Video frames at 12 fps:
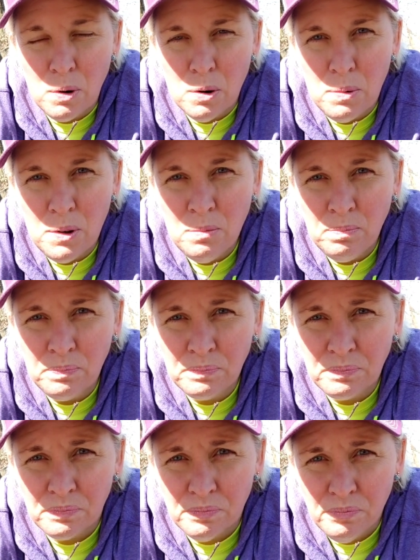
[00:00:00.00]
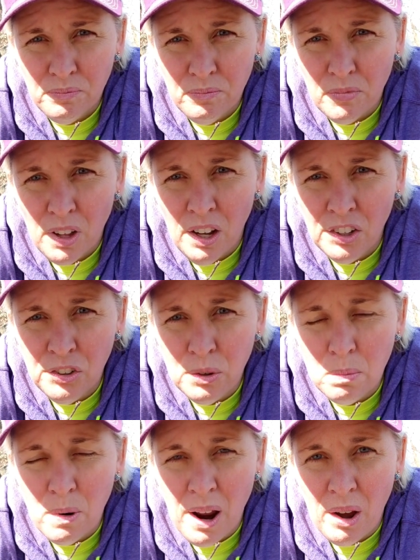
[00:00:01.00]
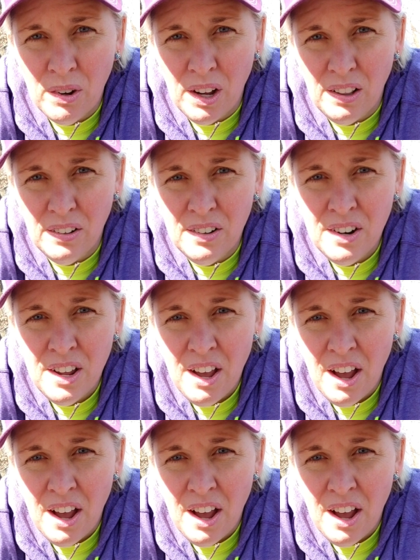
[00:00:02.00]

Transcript: purple uh, to a brown color.